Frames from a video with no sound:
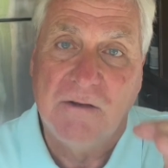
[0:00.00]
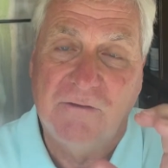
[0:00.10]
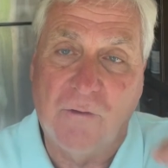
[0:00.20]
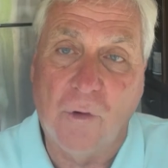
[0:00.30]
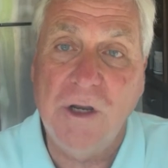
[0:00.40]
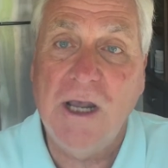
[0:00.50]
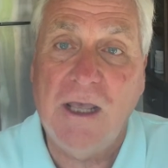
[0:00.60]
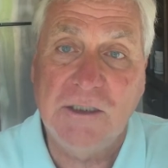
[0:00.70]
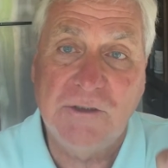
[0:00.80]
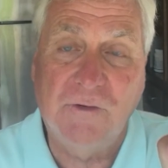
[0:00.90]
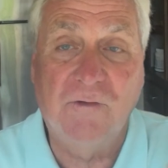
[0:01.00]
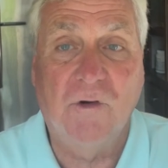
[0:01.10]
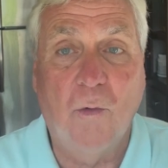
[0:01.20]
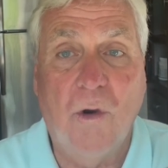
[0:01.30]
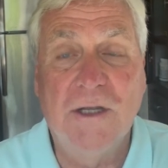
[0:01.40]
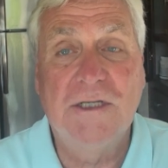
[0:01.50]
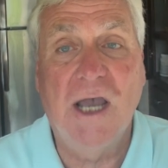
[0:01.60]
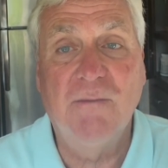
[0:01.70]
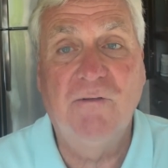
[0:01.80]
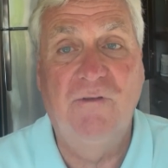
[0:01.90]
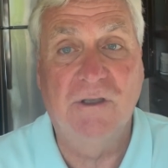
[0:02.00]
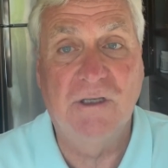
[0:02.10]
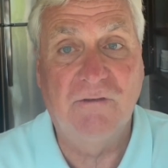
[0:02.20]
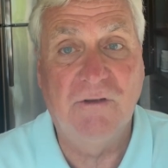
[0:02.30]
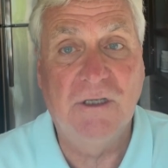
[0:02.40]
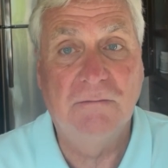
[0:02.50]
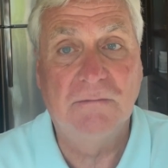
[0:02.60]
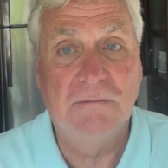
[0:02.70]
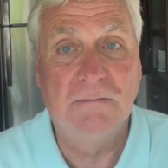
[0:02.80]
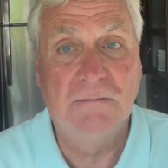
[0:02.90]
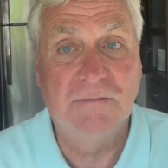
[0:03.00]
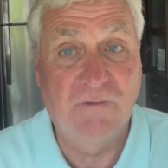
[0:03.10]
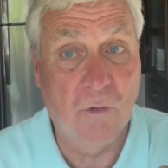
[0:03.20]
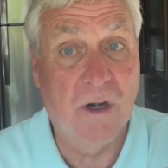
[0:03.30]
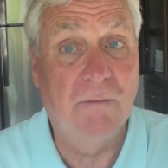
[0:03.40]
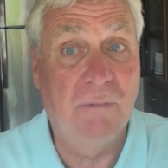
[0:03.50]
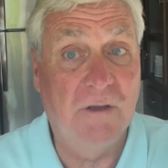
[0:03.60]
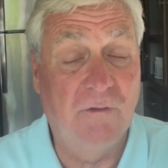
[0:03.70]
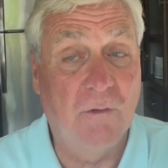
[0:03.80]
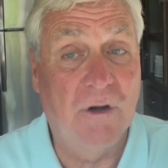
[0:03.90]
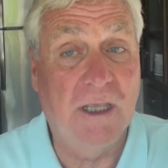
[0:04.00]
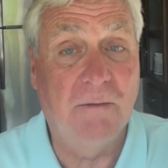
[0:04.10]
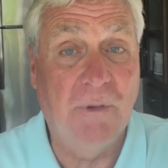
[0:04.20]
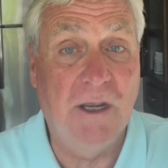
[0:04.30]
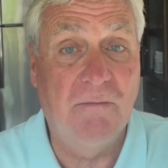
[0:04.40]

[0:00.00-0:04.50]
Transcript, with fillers: $40 for a one-time affiliate fee if you want to get paid